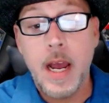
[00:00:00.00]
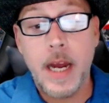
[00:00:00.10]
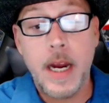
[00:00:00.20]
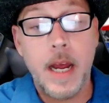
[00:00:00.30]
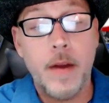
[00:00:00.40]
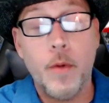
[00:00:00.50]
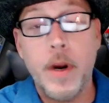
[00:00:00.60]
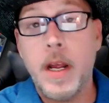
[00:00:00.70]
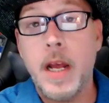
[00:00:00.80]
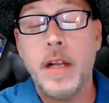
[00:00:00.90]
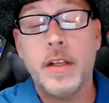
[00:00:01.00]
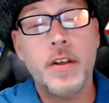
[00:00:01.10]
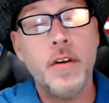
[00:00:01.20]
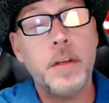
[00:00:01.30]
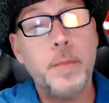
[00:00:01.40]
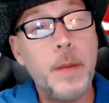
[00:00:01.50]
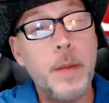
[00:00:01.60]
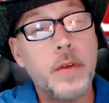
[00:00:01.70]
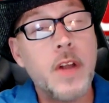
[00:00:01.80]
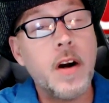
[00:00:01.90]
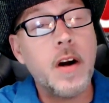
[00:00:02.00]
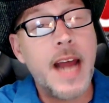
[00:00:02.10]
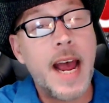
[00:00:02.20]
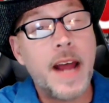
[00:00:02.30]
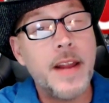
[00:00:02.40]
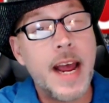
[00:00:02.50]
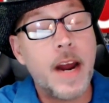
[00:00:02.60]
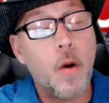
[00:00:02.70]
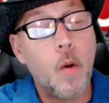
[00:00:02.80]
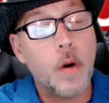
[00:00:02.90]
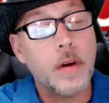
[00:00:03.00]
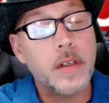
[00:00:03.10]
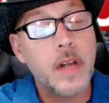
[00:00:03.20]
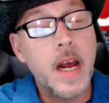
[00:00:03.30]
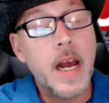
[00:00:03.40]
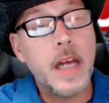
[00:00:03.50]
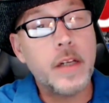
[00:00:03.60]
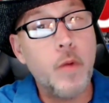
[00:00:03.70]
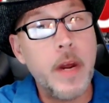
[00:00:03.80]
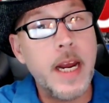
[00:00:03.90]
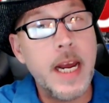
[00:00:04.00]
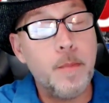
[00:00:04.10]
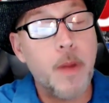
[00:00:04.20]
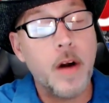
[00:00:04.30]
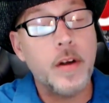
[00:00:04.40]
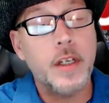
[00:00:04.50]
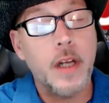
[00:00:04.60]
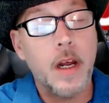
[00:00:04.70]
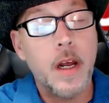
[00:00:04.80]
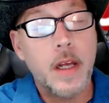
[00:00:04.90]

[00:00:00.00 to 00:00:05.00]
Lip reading: And as soon as people start doubting that horse is when he burns you.